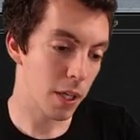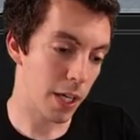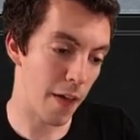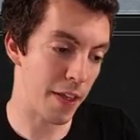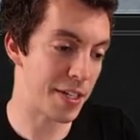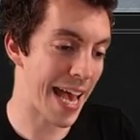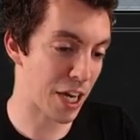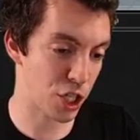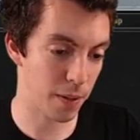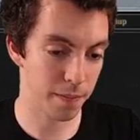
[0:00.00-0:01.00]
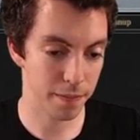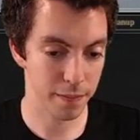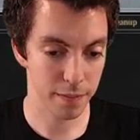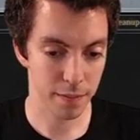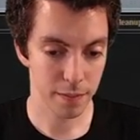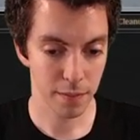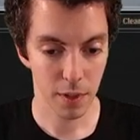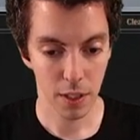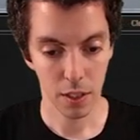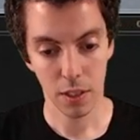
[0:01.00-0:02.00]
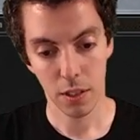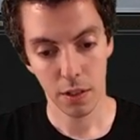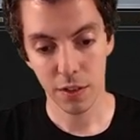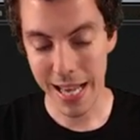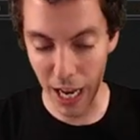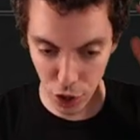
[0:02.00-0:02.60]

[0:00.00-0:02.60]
and then dash it. Dash